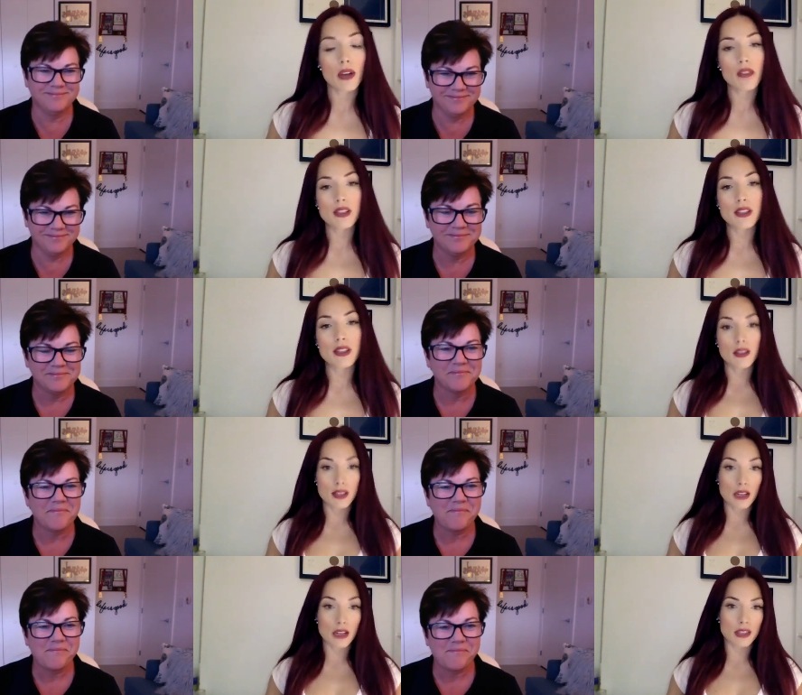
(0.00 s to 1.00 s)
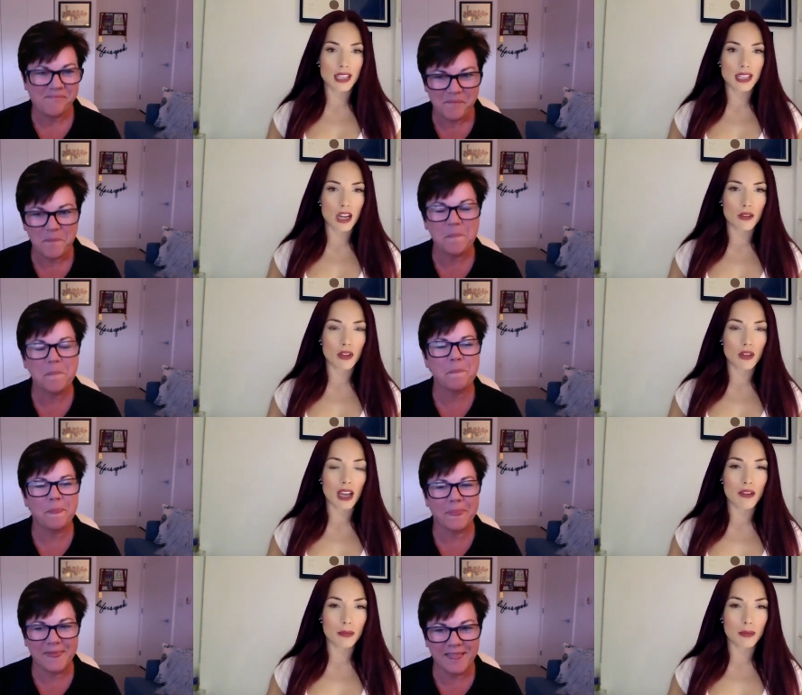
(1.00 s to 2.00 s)
Speaker 1: the skills how to get out of it. You
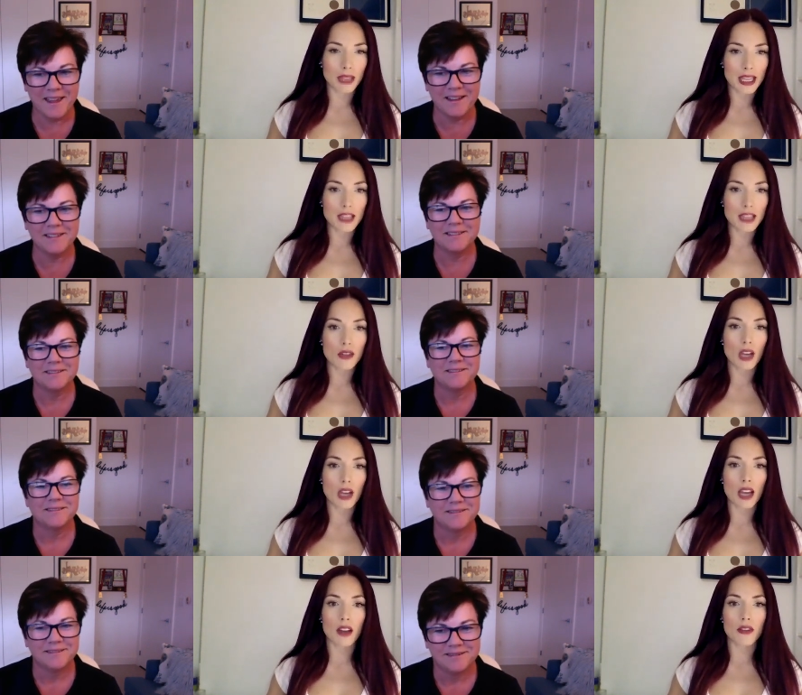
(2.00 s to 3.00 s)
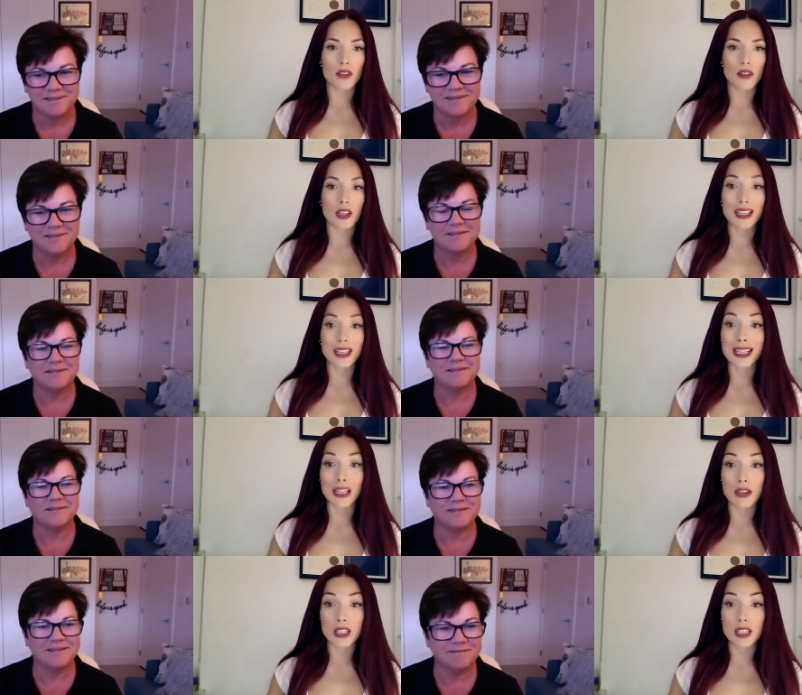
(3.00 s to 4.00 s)
have a plan, you have uh,
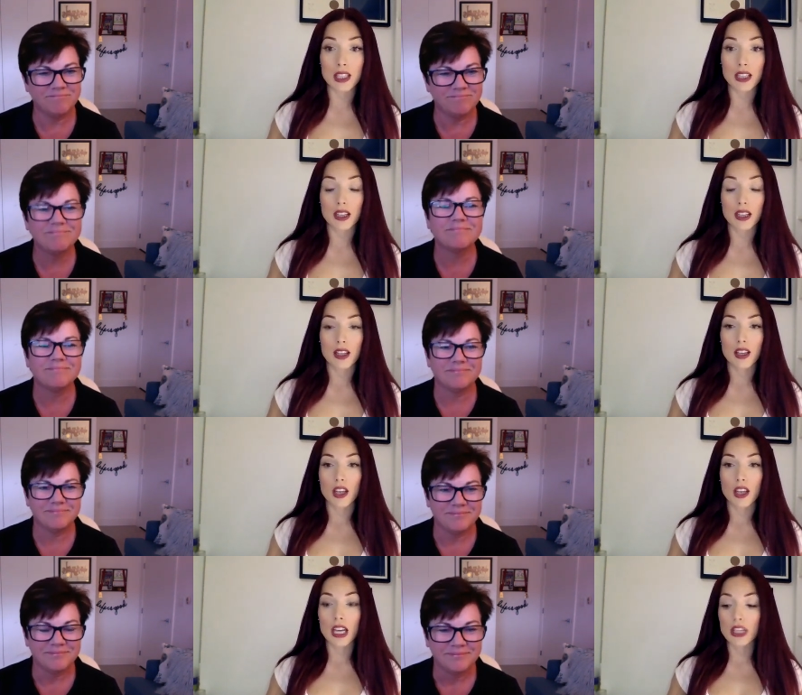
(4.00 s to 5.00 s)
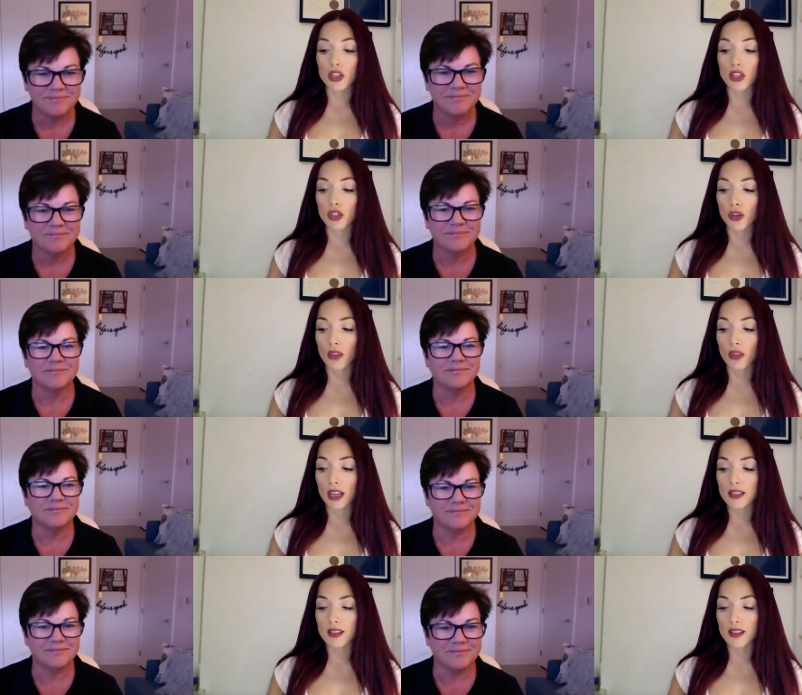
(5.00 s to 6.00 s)
clarity, and you know
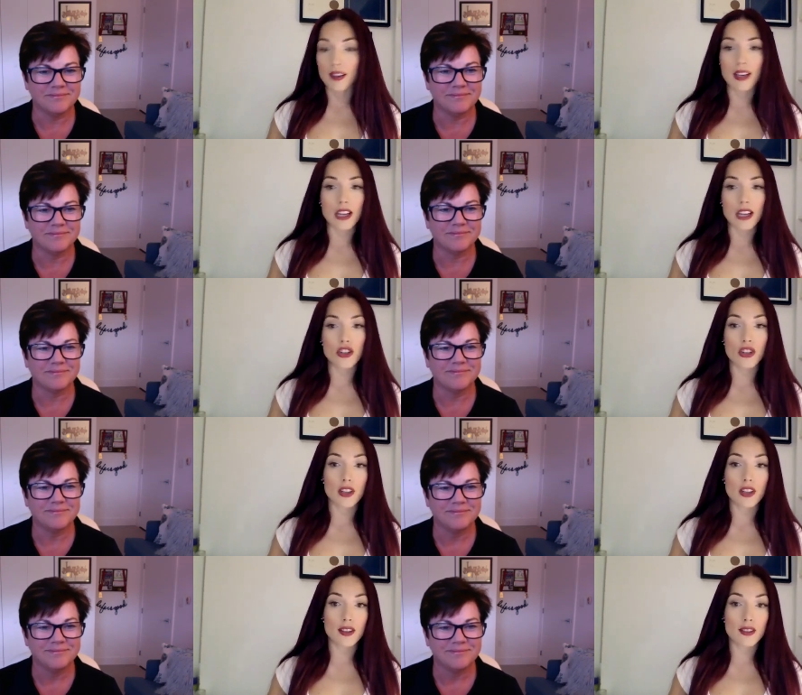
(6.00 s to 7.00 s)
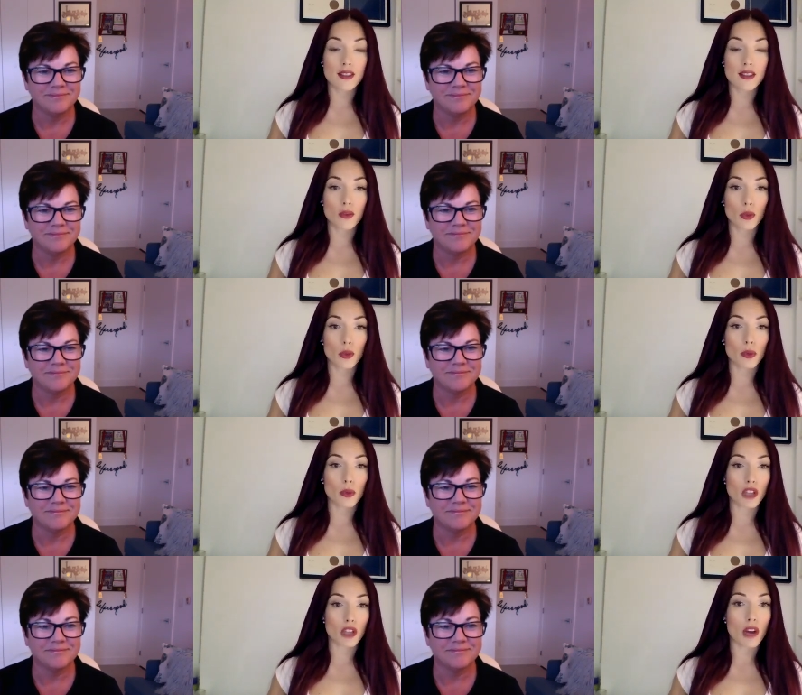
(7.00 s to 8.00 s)
that action is what will bring
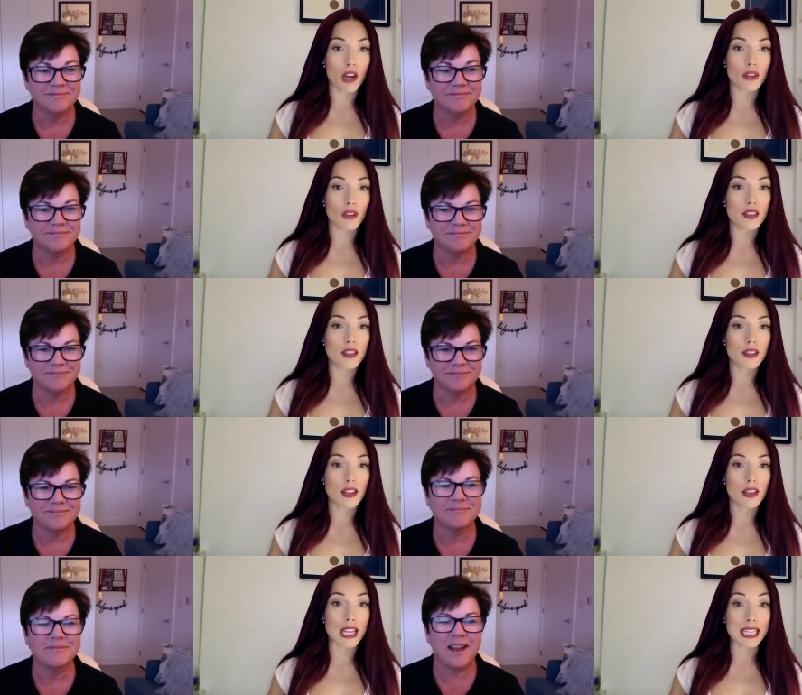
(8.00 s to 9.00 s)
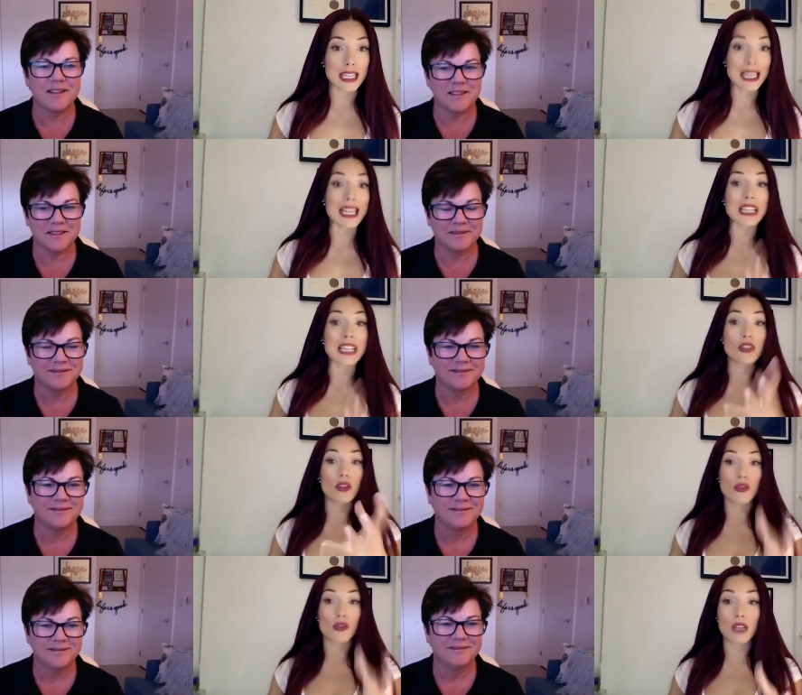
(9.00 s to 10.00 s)
you out of it and, and into your
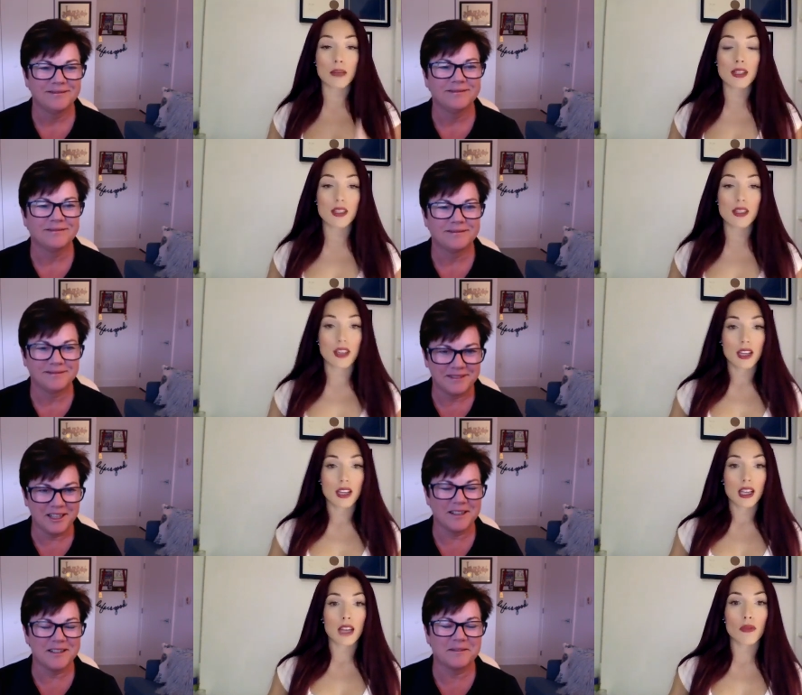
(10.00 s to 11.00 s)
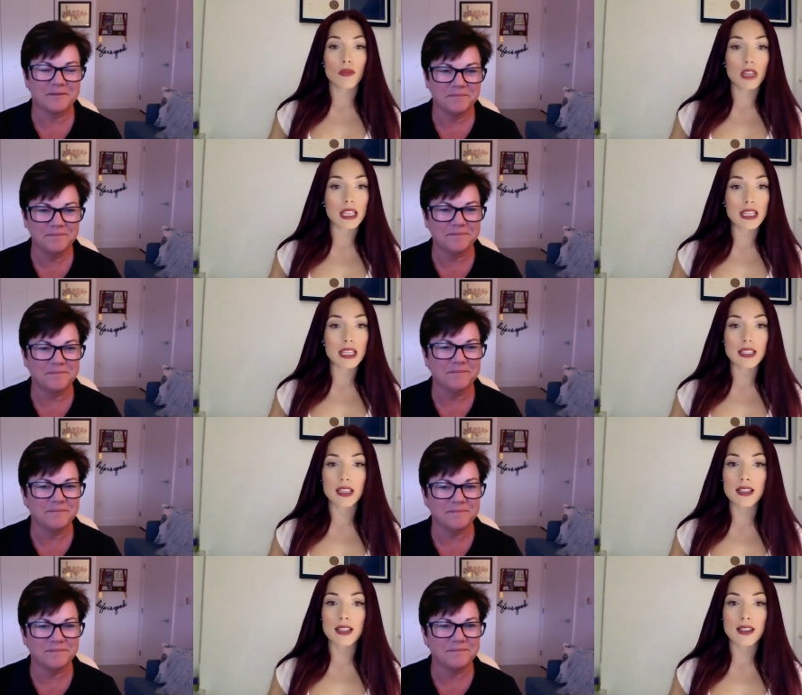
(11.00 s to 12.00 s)
dreams and really is it
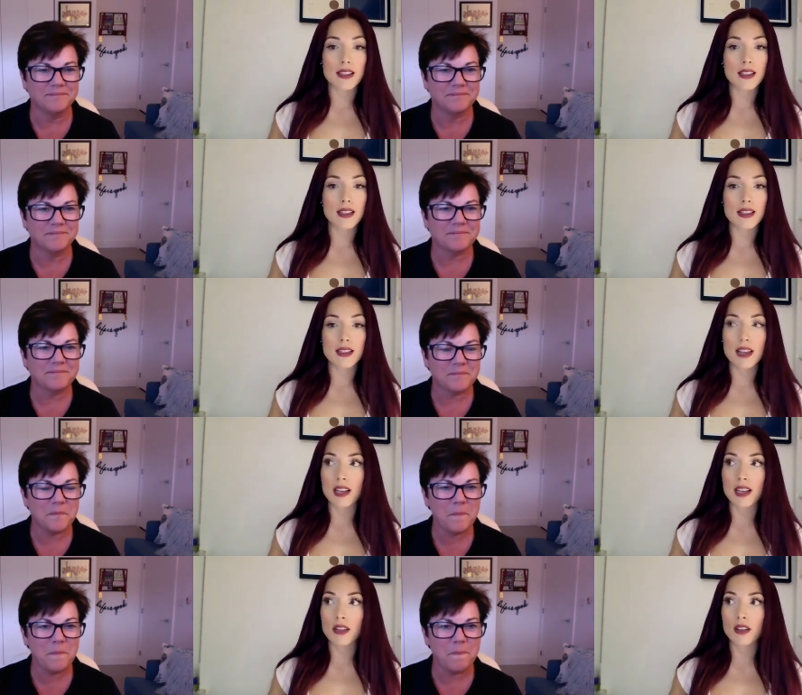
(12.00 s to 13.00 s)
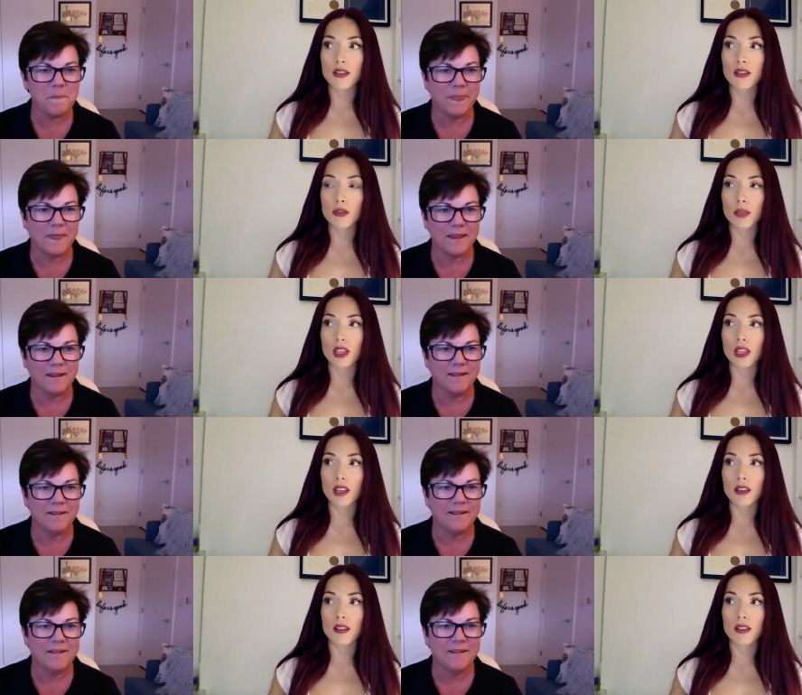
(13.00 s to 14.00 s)
is is, is deciding to
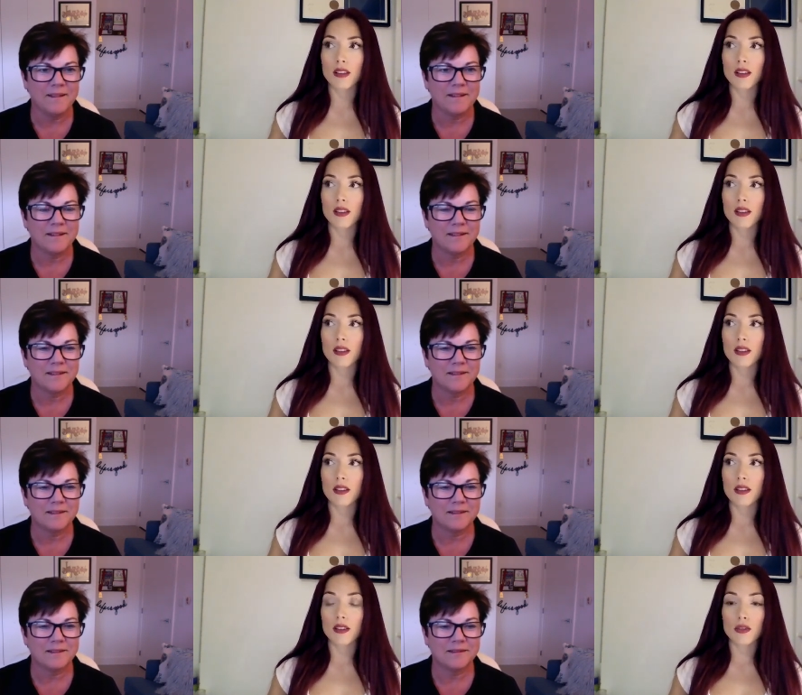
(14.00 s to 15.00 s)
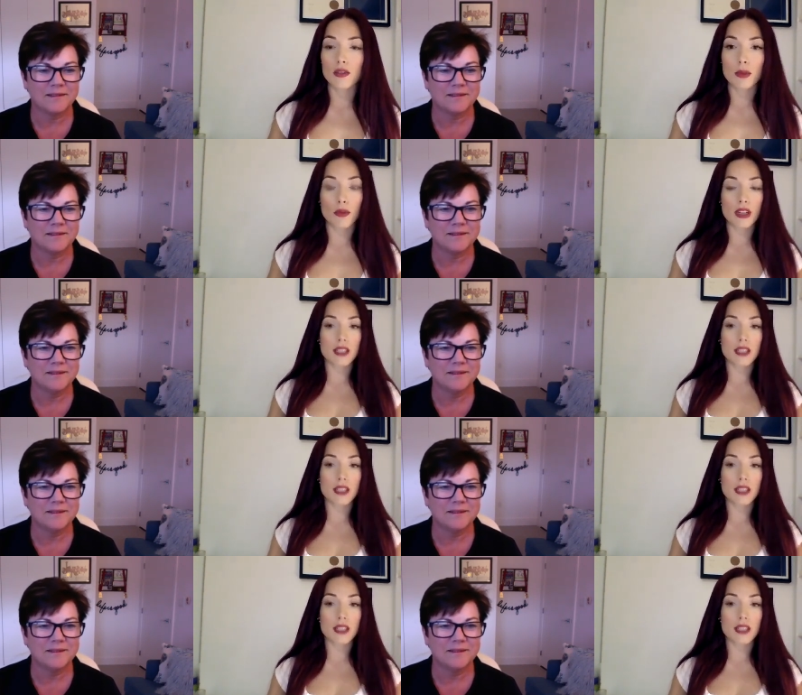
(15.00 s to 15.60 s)
be to be present